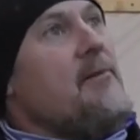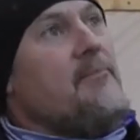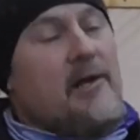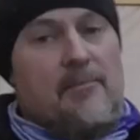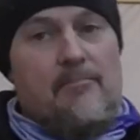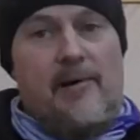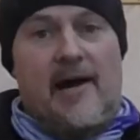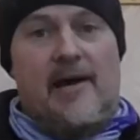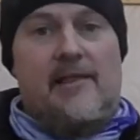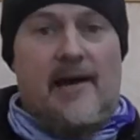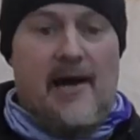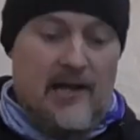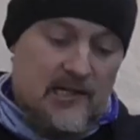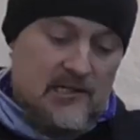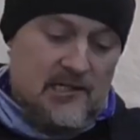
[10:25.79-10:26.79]
I'm going to paint
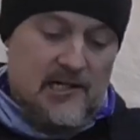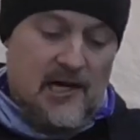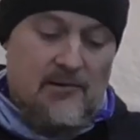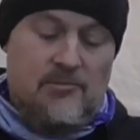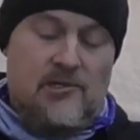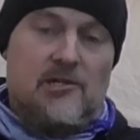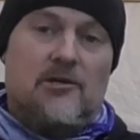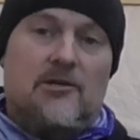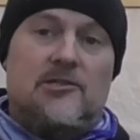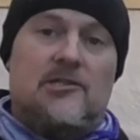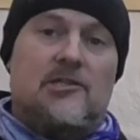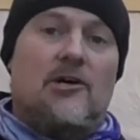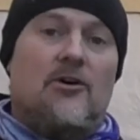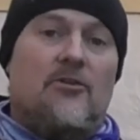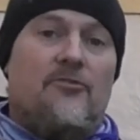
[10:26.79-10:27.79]
that in the same sort of
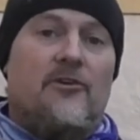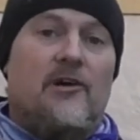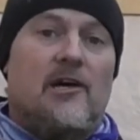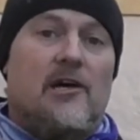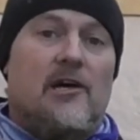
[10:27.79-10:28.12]
stuff